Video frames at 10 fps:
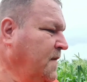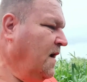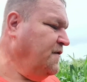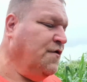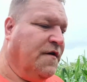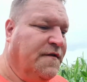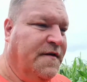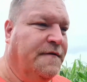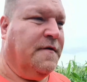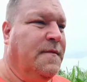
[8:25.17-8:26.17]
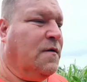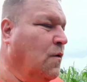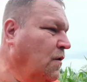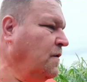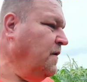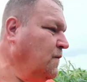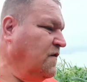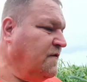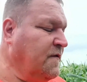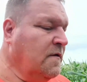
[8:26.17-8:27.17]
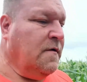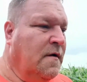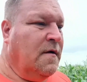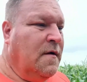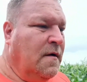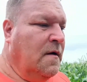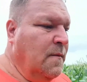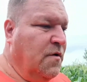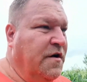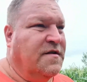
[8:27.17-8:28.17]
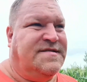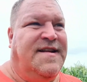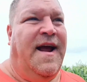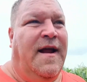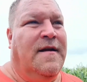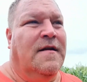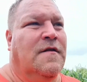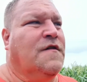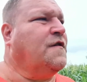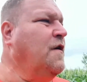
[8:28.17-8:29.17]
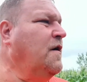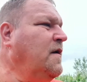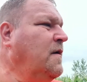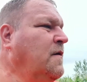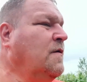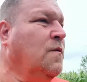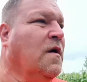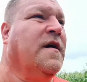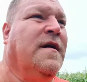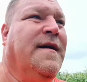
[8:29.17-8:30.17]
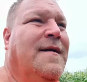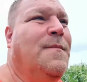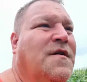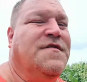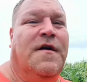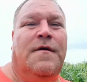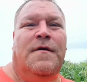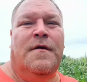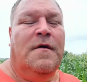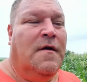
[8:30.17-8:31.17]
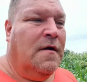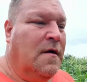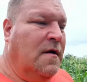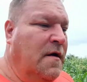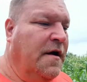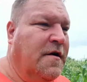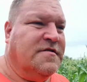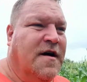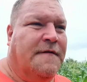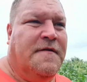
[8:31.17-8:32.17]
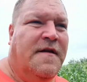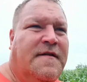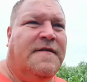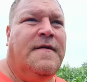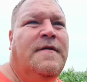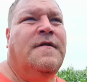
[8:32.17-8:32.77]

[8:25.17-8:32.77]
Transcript: As you can see from the corn, it was pretty good stand and it looks good, and we're going to get a bunch of ears off of this.